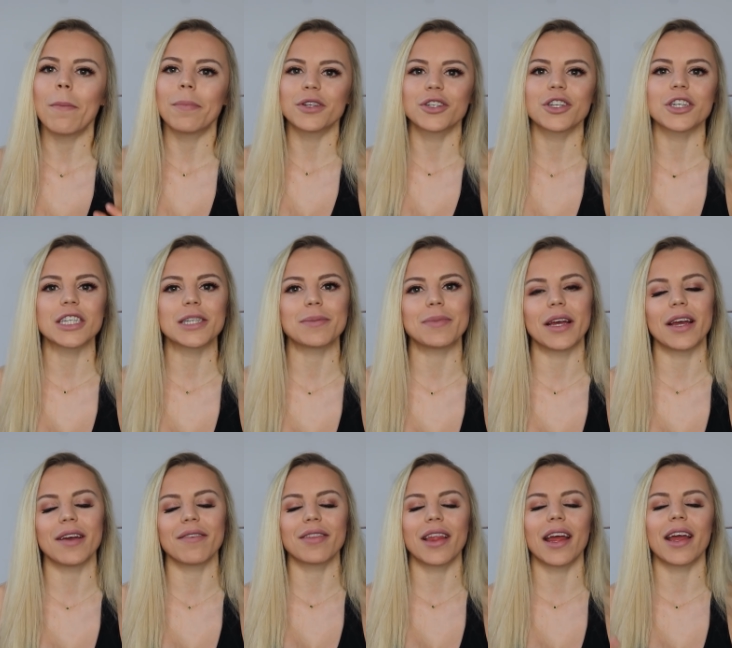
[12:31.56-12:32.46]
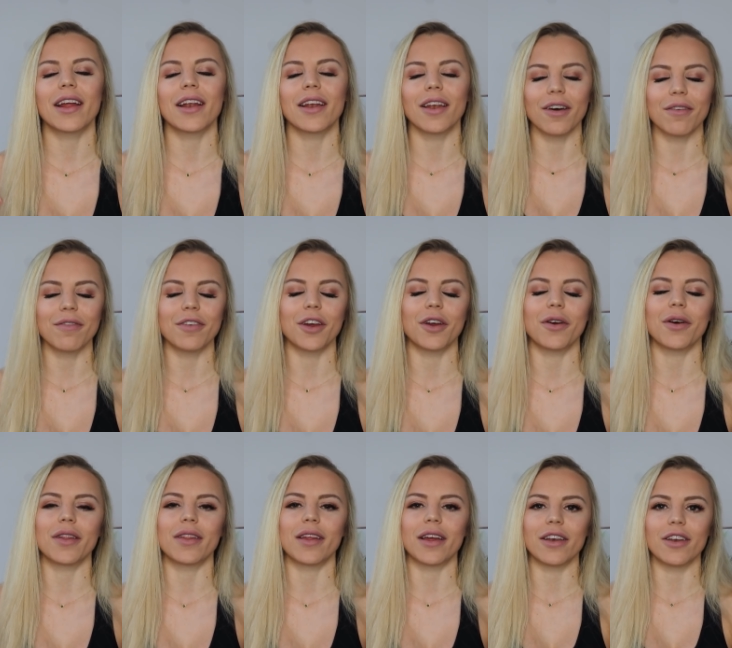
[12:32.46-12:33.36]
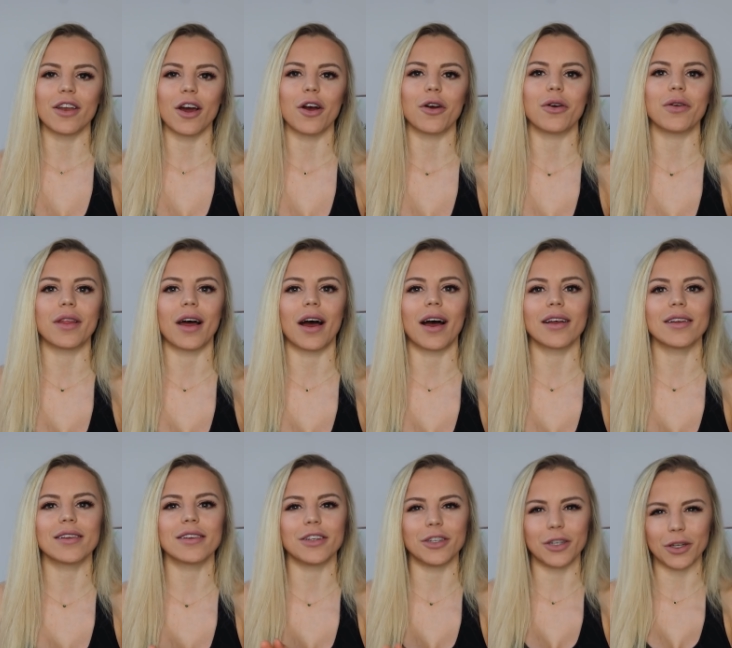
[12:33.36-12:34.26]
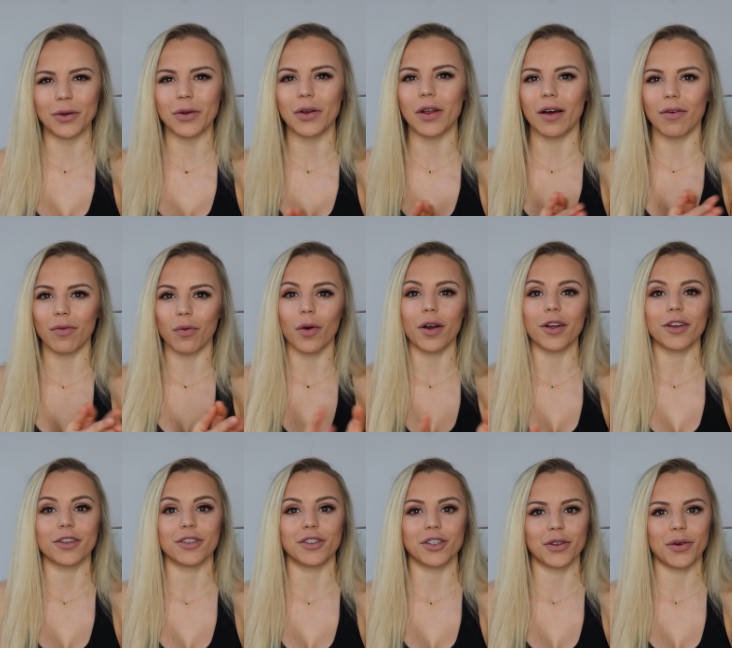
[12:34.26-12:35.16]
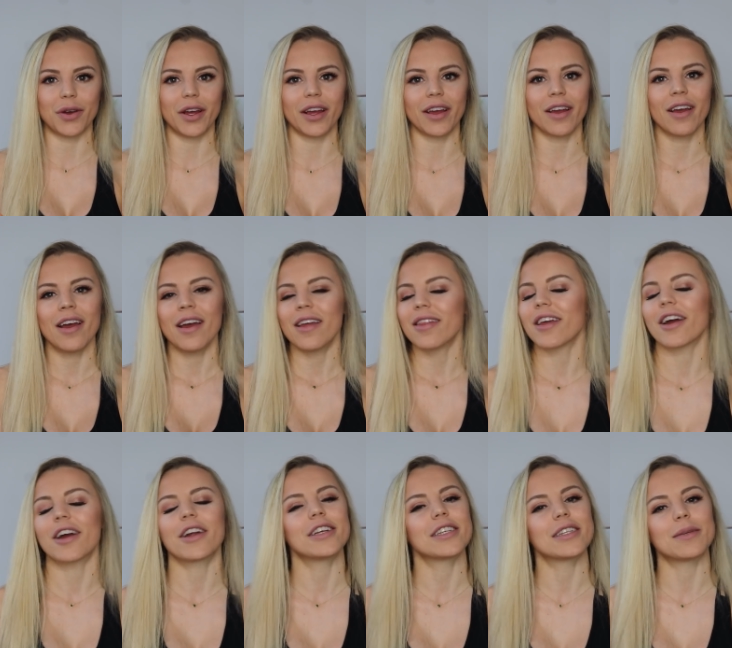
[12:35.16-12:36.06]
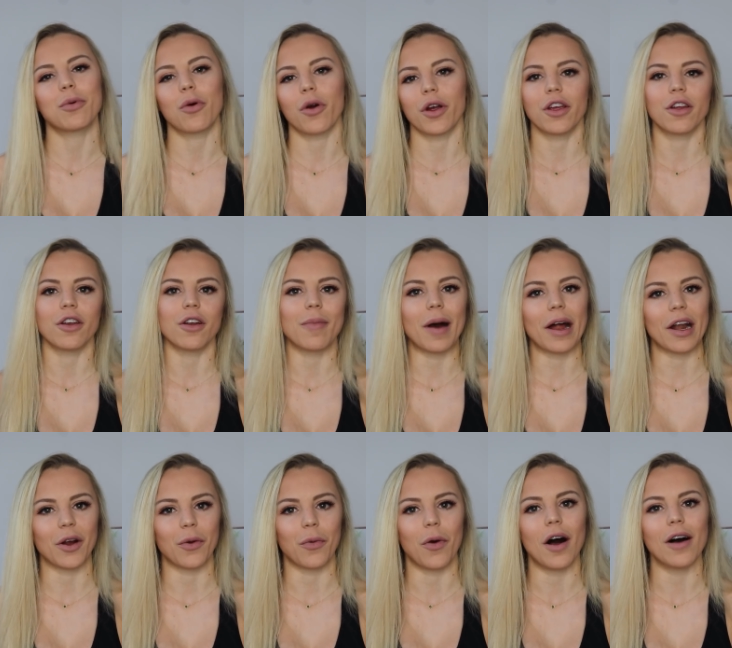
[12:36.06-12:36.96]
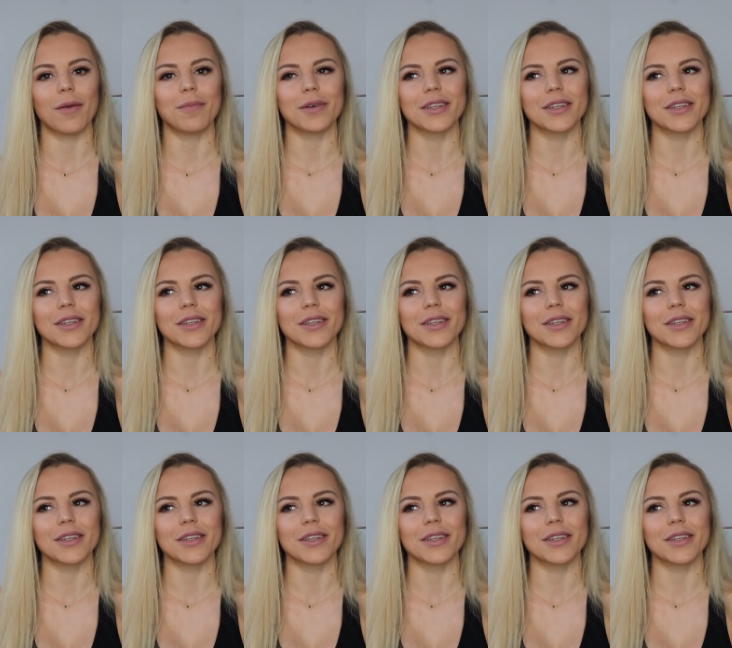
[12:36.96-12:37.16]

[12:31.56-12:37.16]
But trust me, if they love you and they know that you love what you're doing, they're going to support you no matter what.